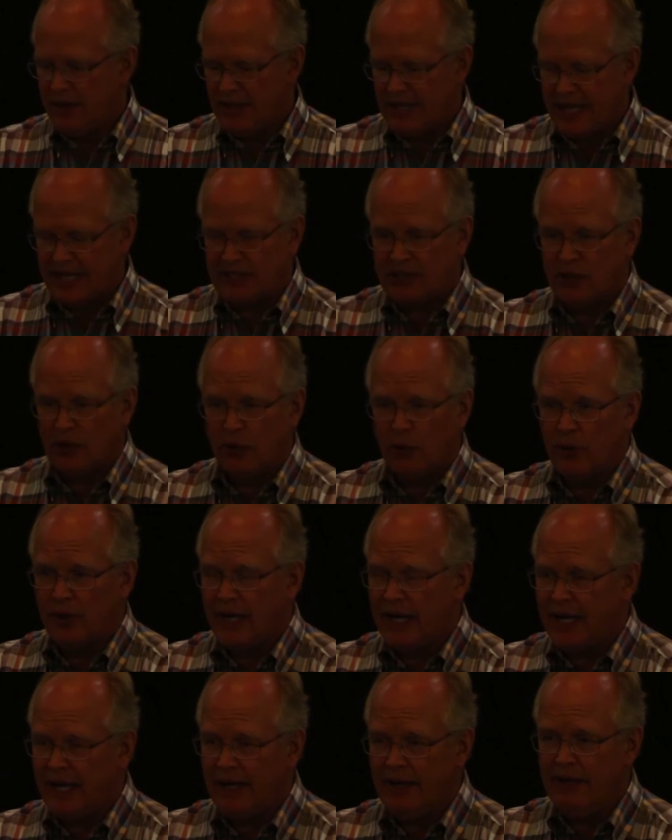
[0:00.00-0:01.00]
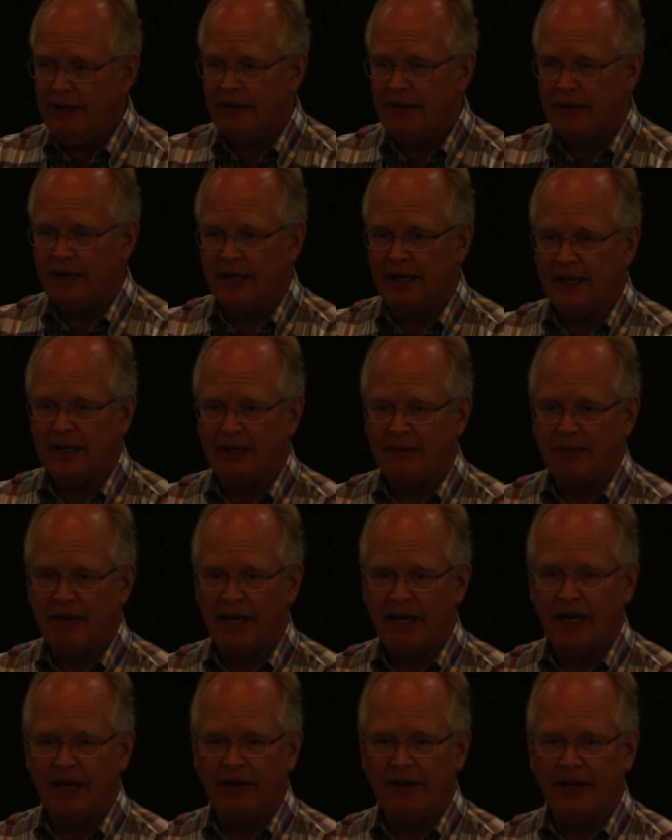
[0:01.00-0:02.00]
that's okay. Um,
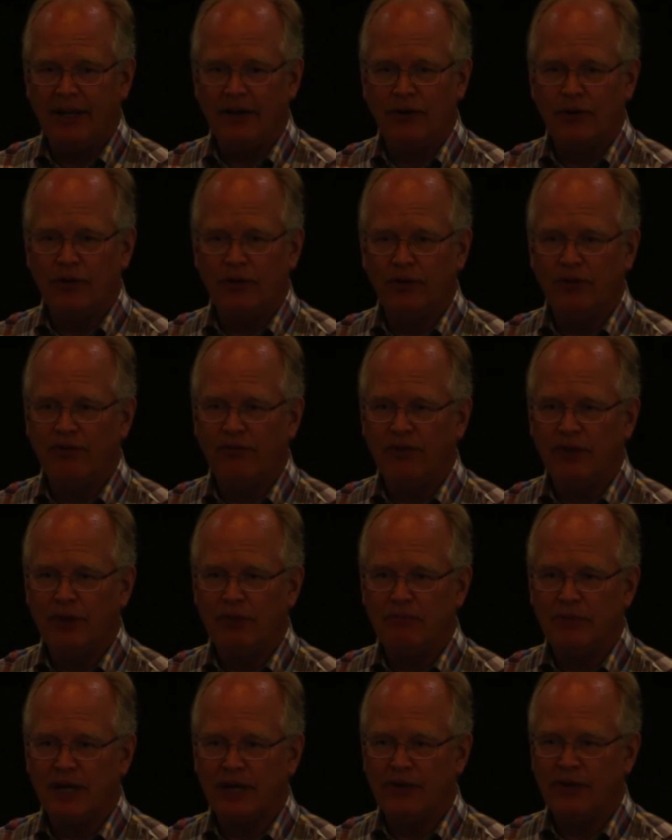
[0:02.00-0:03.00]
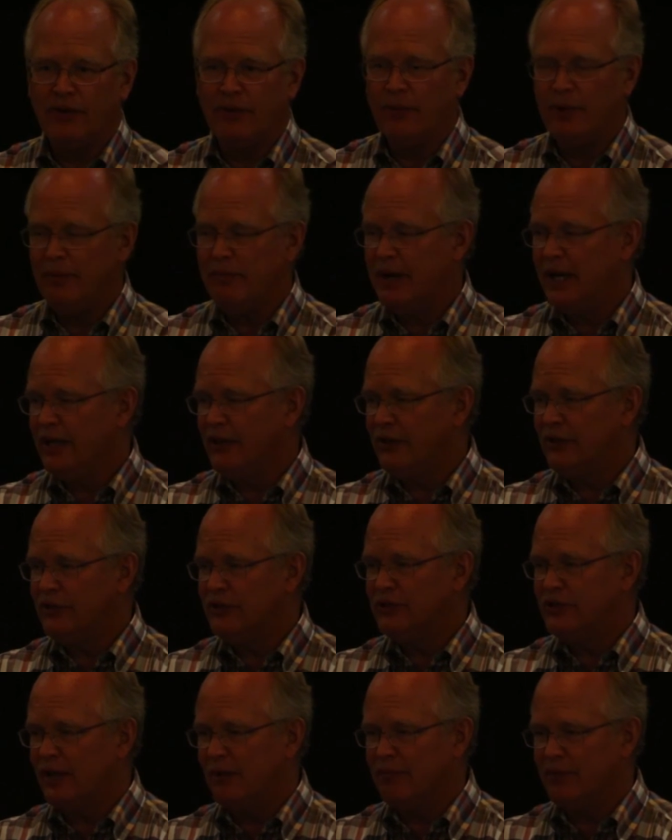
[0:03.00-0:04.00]
I, I know you'll feel better and we might
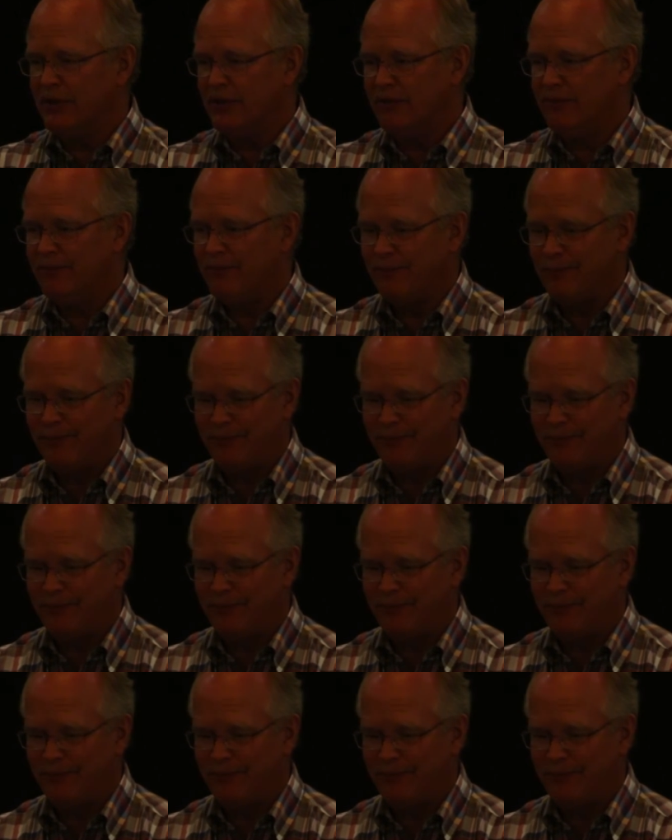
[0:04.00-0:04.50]
learn something.